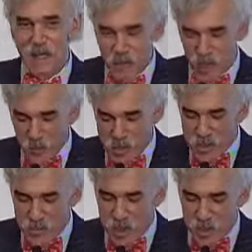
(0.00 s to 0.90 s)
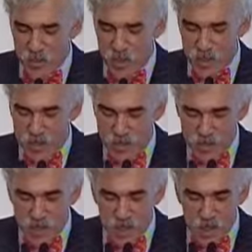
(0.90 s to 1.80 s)
knowing Israeli
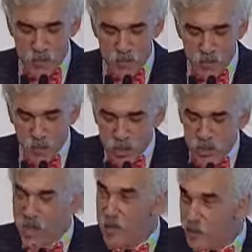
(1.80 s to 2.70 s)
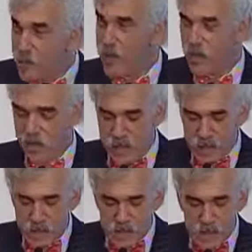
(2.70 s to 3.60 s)
politics. But the one thing I do know
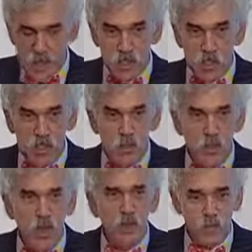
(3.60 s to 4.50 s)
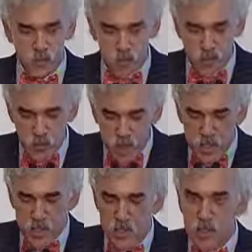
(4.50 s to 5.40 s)
is that she is one of the most
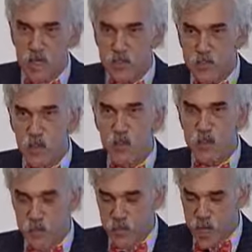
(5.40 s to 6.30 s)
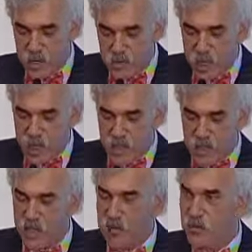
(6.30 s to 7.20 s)
courageous, outspoken, pragmatic,
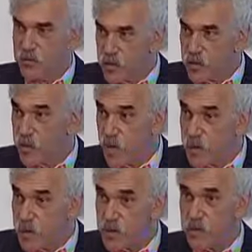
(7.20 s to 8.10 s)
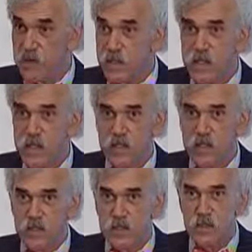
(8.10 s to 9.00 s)
and devoted public servants that
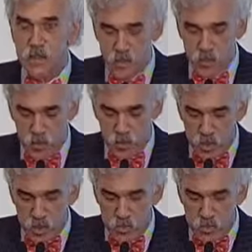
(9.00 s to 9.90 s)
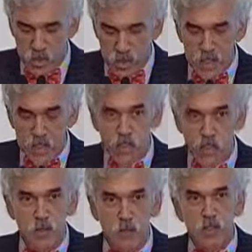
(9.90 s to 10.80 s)
this world knows. She
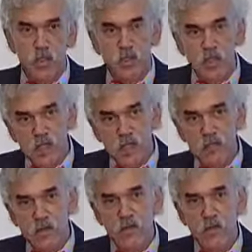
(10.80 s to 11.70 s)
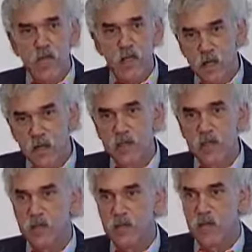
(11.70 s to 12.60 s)
is a political leader of great courage
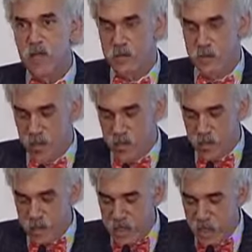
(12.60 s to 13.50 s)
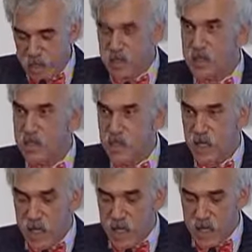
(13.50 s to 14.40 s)
and great honesty,
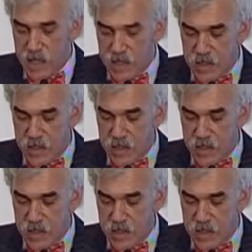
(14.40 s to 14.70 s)
and